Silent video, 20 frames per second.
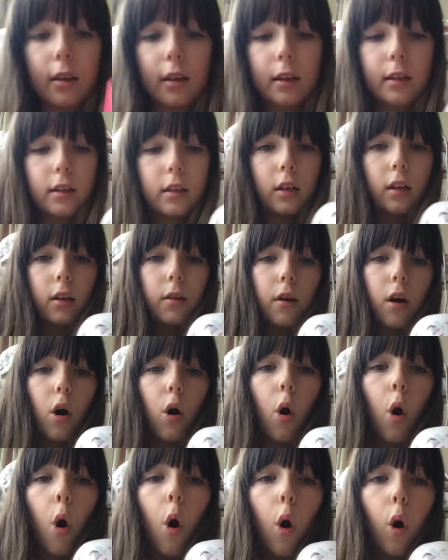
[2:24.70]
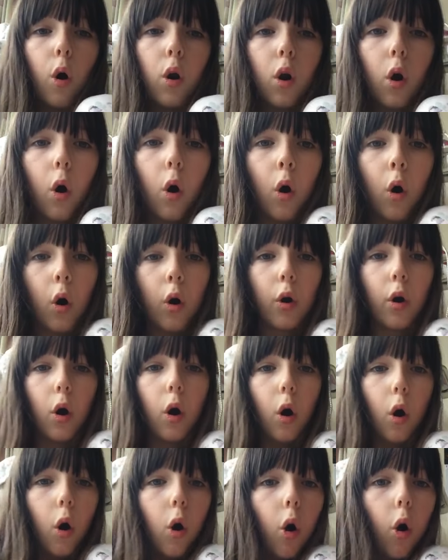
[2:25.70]
it's like
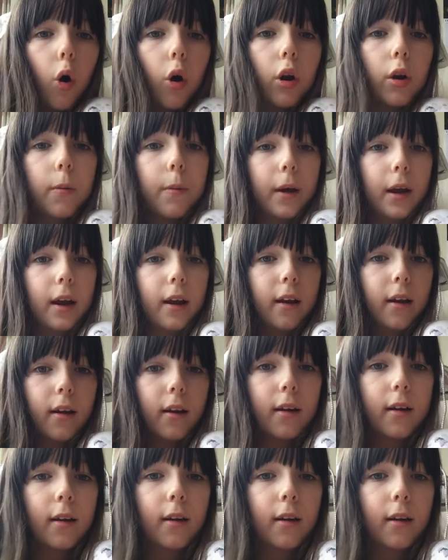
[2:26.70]
hot pink